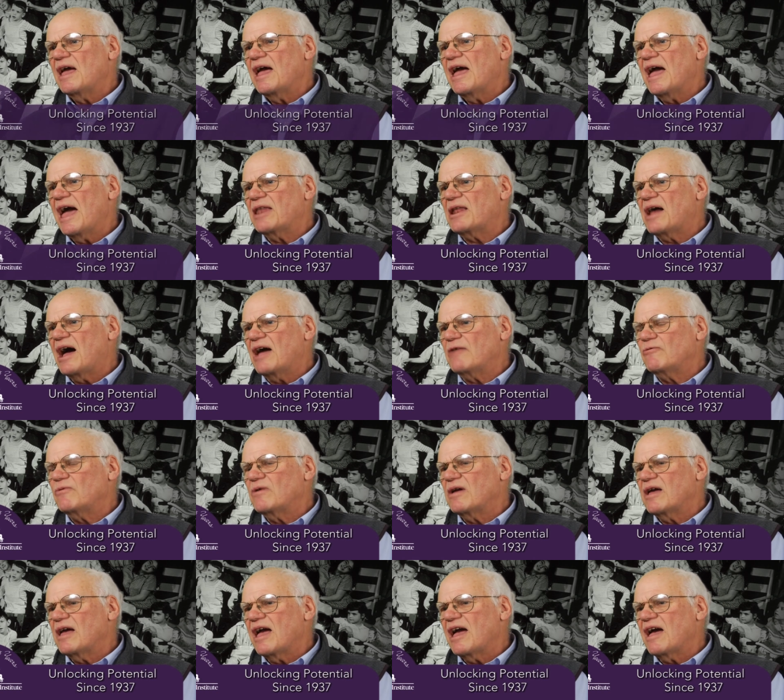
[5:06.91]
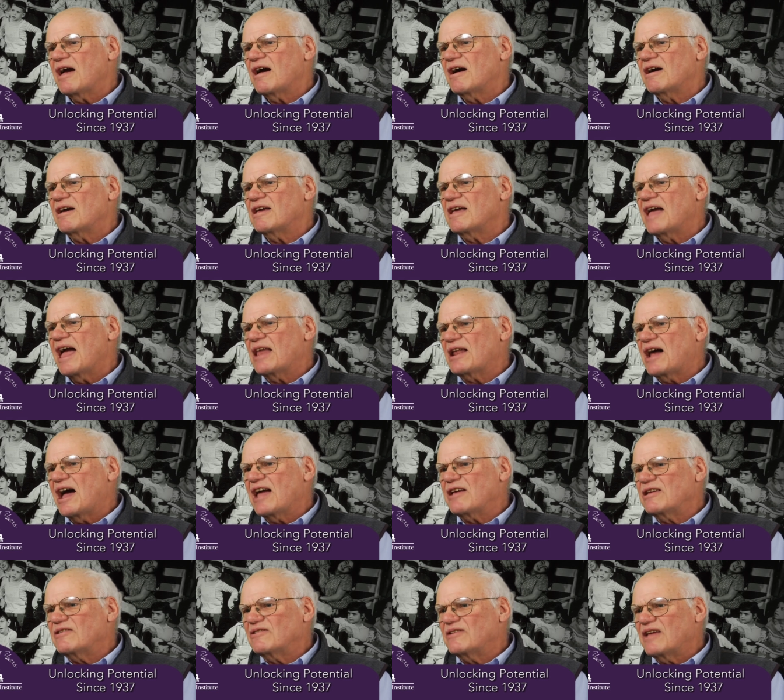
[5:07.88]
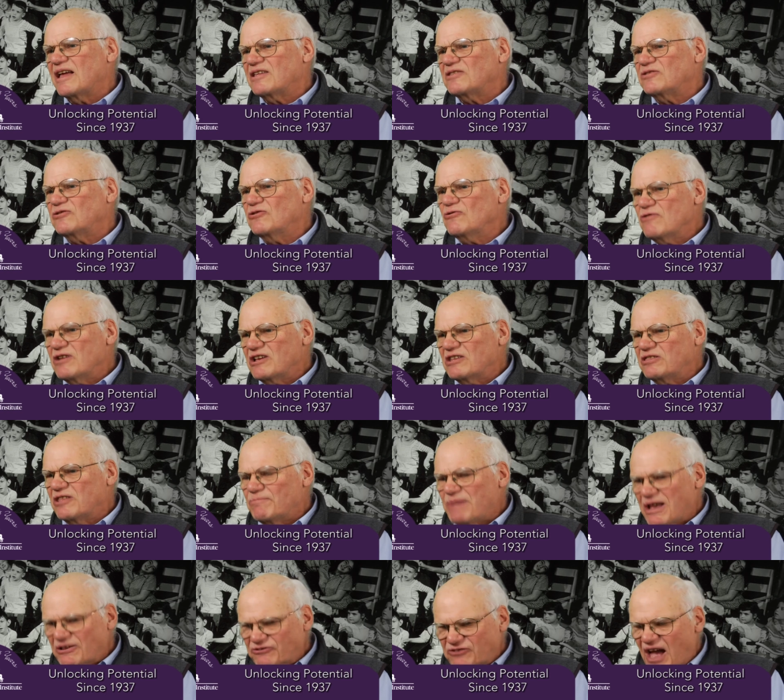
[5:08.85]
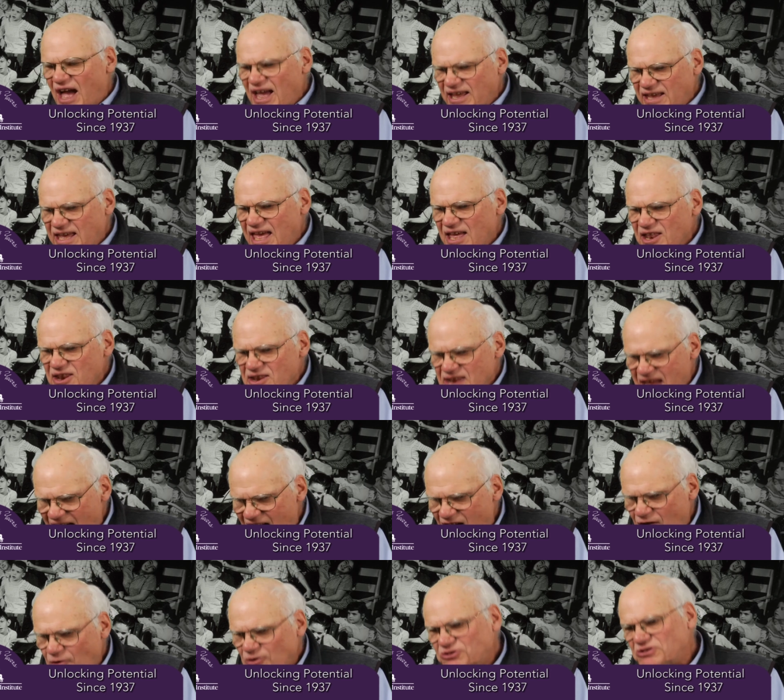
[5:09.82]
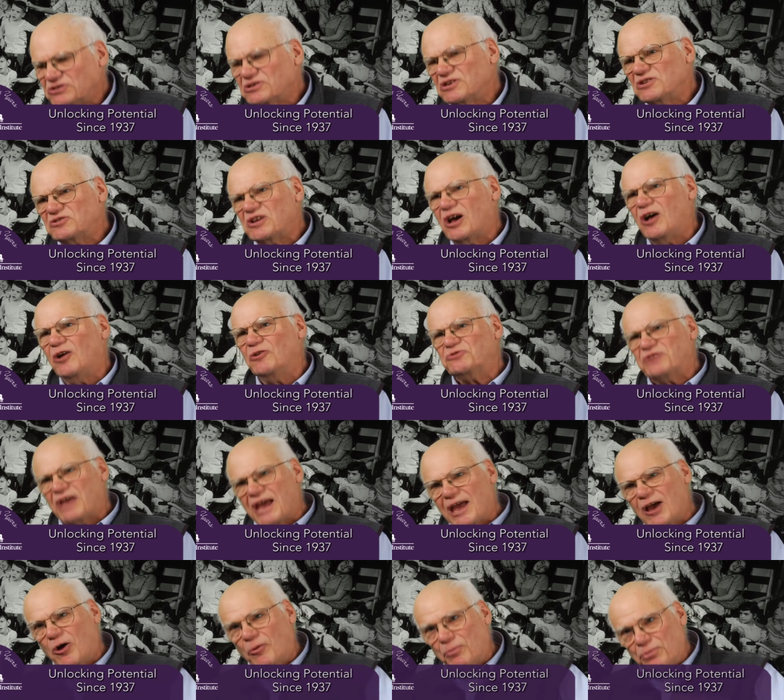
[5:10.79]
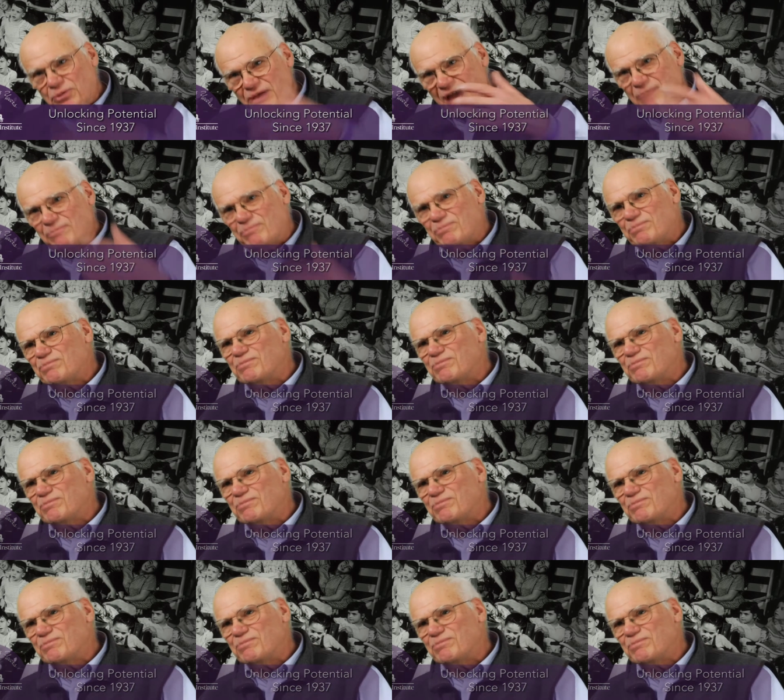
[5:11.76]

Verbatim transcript: and I, uh, and I do the best I can now as an adult to help that